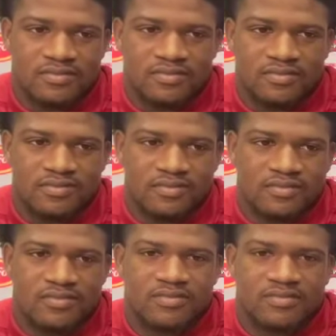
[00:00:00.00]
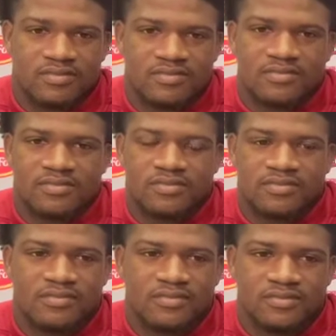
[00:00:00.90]

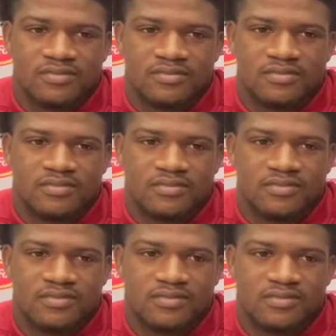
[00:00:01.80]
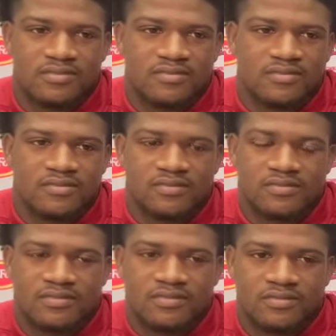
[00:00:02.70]

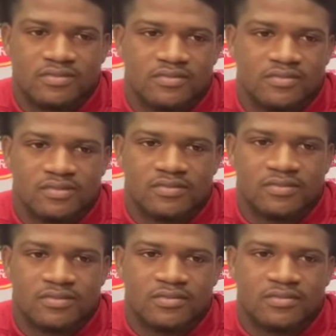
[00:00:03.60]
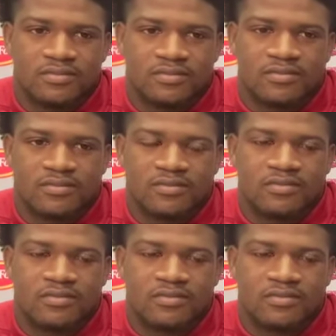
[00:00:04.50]
This person isn't speaking.